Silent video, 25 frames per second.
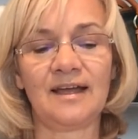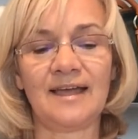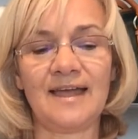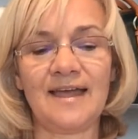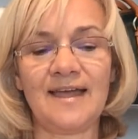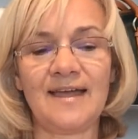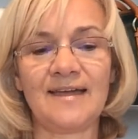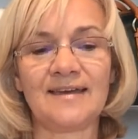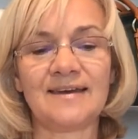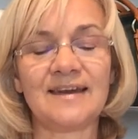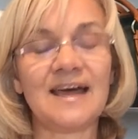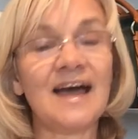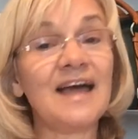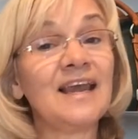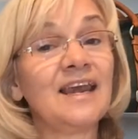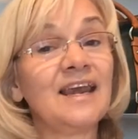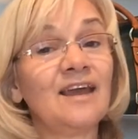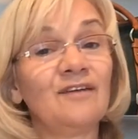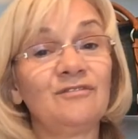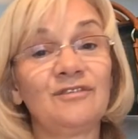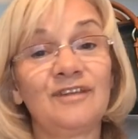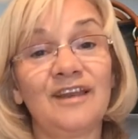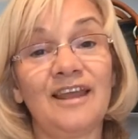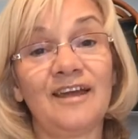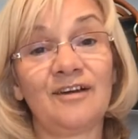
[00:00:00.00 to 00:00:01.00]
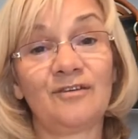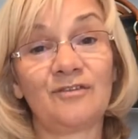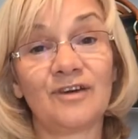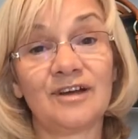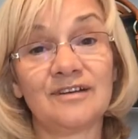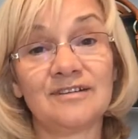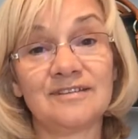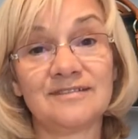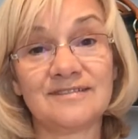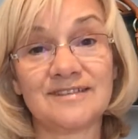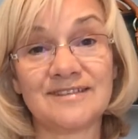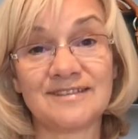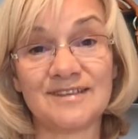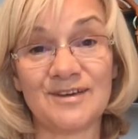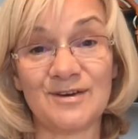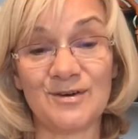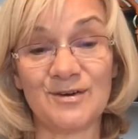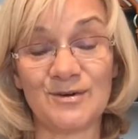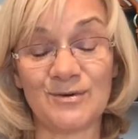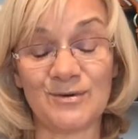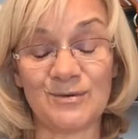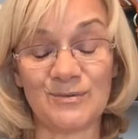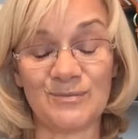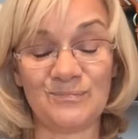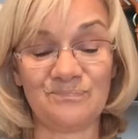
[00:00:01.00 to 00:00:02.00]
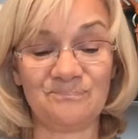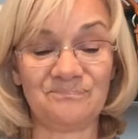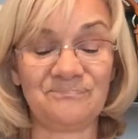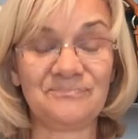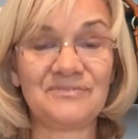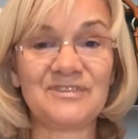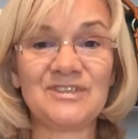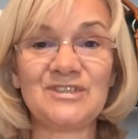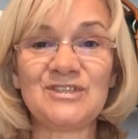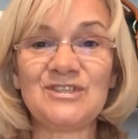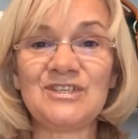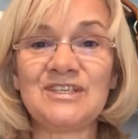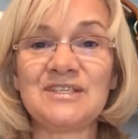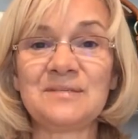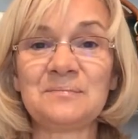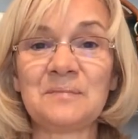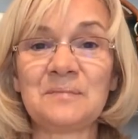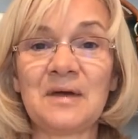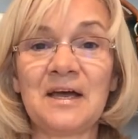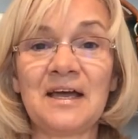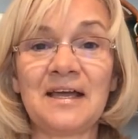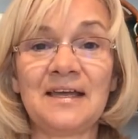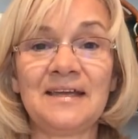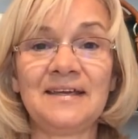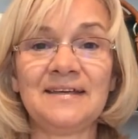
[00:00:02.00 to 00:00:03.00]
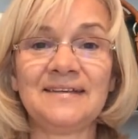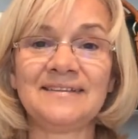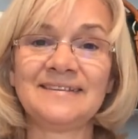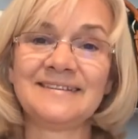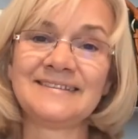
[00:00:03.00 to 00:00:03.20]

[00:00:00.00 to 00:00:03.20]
and I love Allegra. So she's my